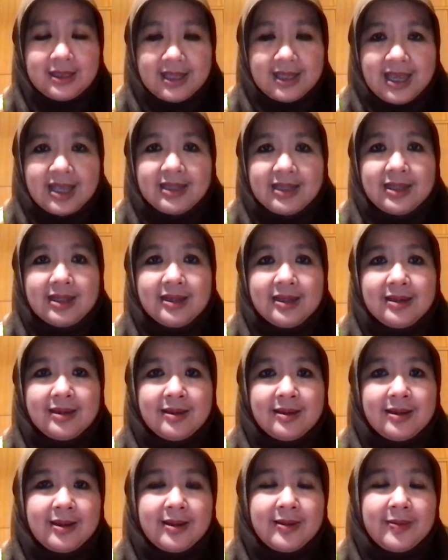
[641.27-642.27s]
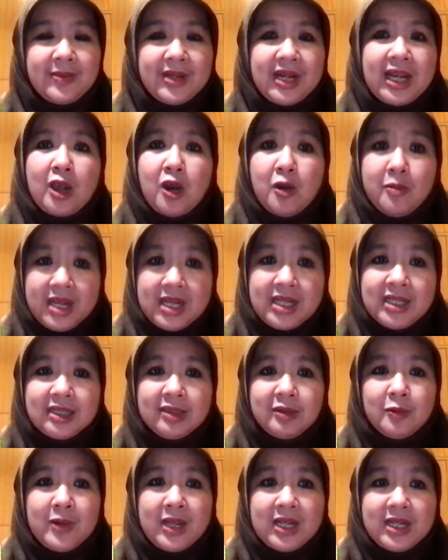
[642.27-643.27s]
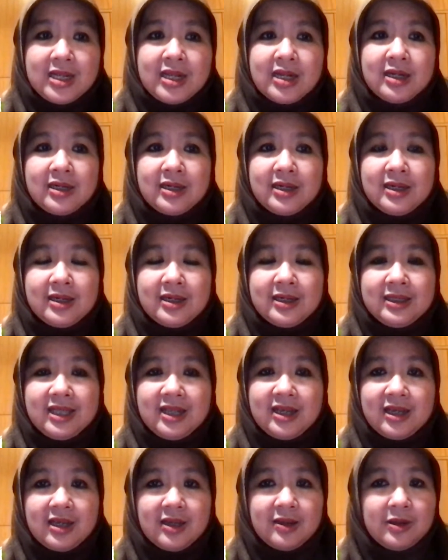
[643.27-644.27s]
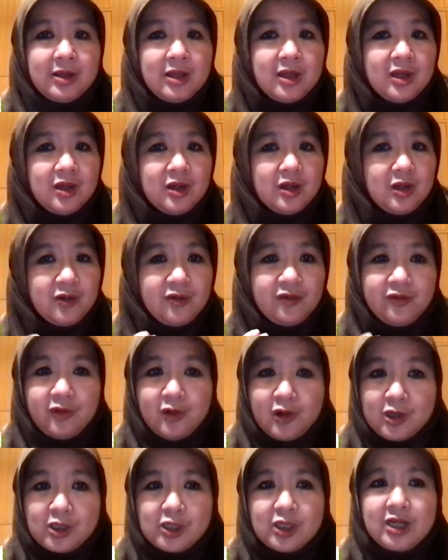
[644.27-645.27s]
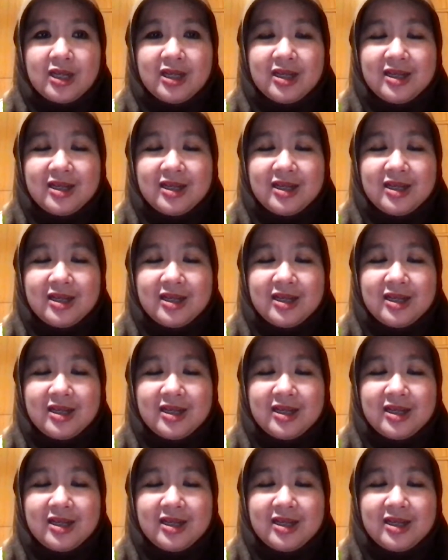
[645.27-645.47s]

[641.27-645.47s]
again recommend that whether the fourth